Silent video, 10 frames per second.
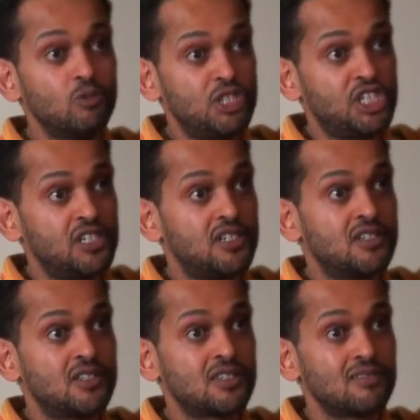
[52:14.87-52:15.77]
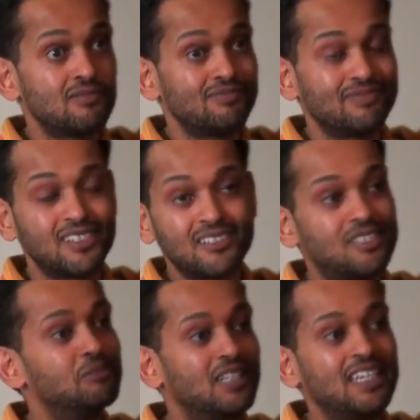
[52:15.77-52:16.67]
which is
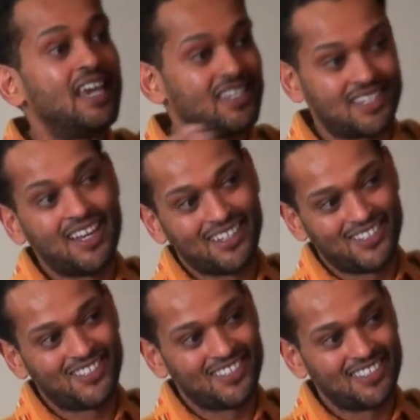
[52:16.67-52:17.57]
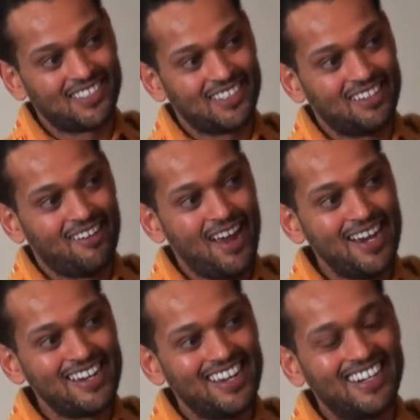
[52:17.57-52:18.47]
ultimately gay sex,
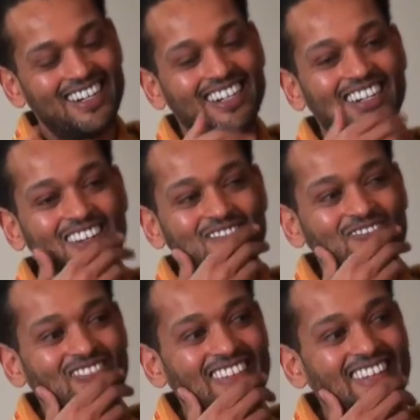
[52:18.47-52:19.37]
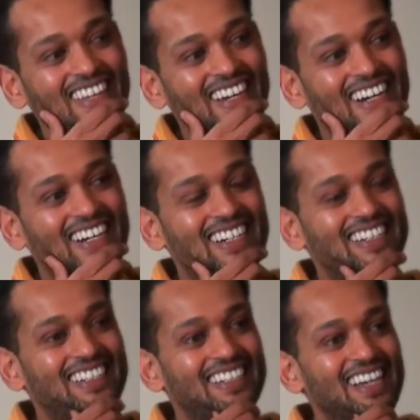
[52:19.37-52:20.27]
right? And
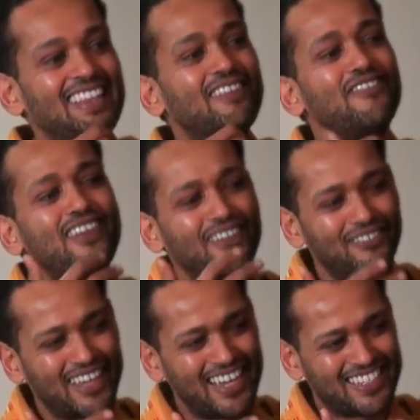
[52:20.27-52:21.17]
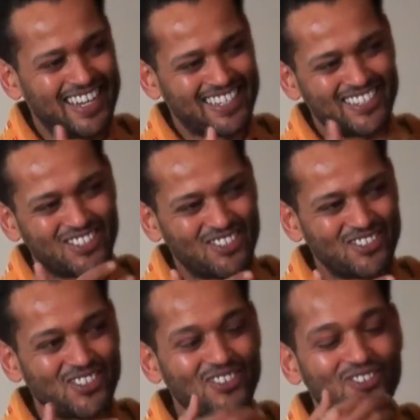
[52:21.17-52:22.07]
the fear of gay sex and so
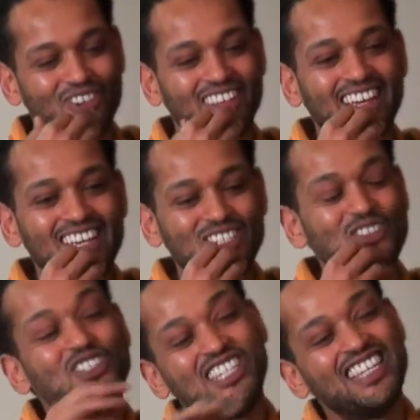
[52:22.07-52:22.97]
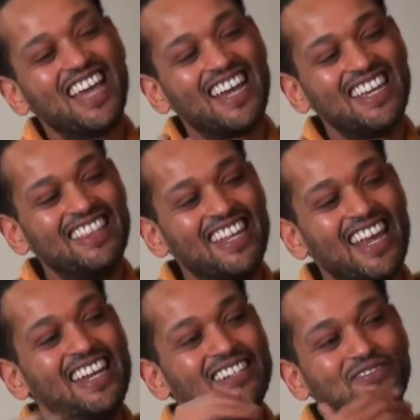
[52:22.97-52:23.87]
on and so forth. So you see that in the
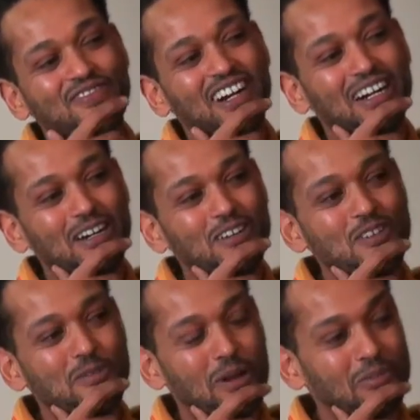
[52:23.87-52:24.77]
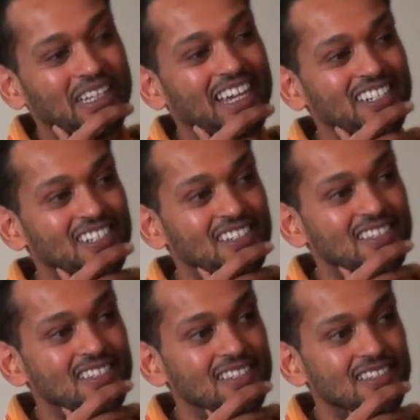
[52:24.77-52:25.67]
Native
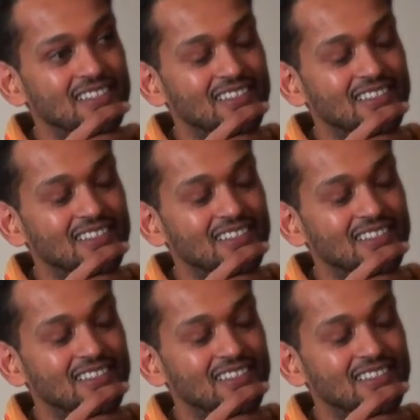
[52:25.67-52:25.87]
publications.